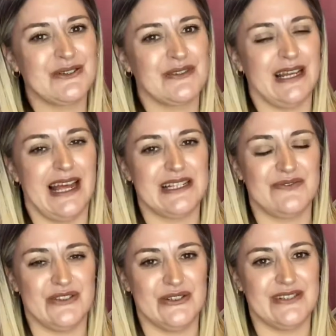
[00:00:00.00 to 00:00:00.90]
over the last
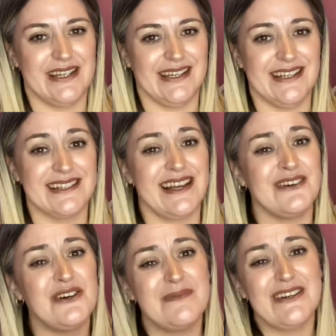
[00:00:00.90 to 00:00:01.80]
few days,
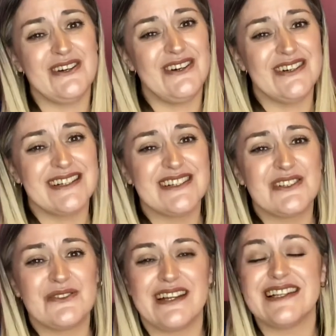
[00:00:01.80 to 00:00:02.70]
and oh my God, it's
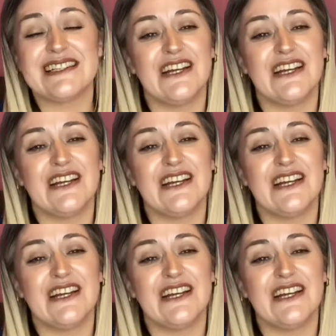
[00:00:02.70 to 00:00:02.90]
so nice.